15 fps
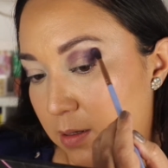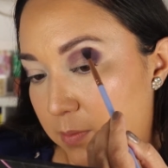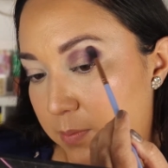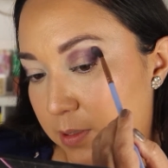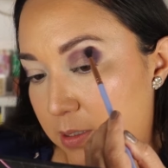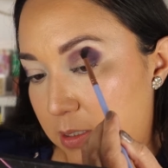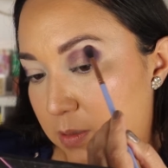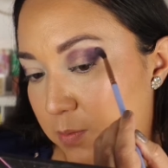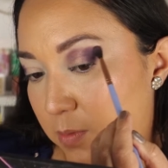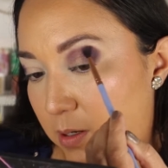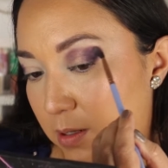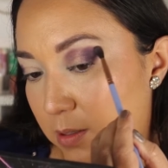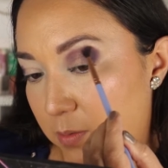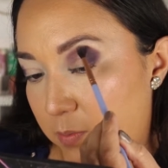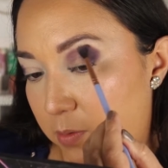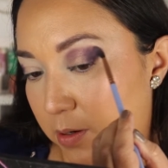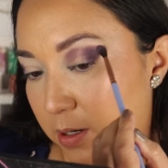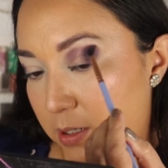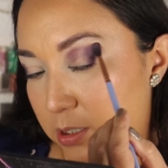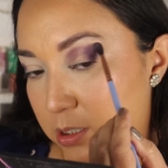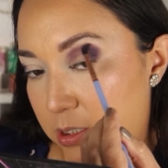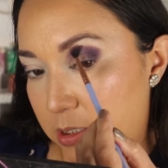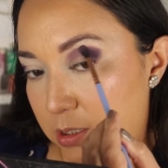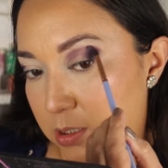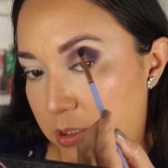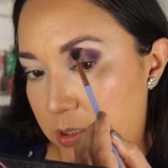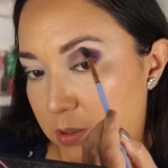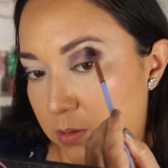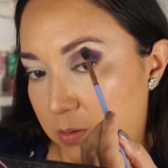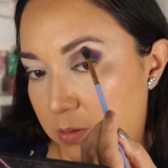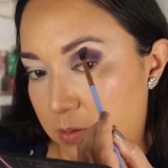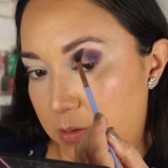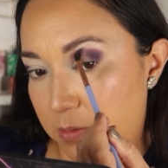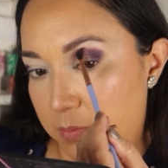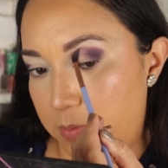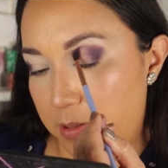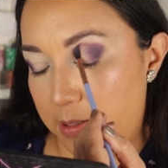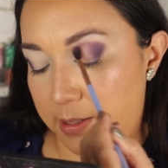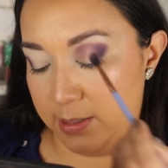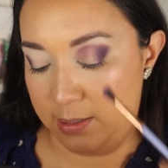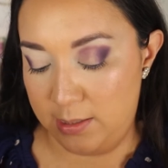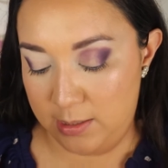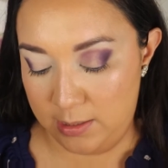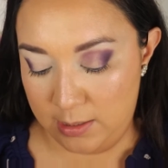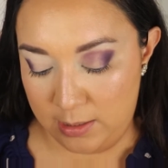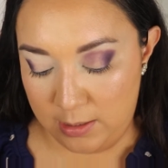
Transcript: but smaller brush to blend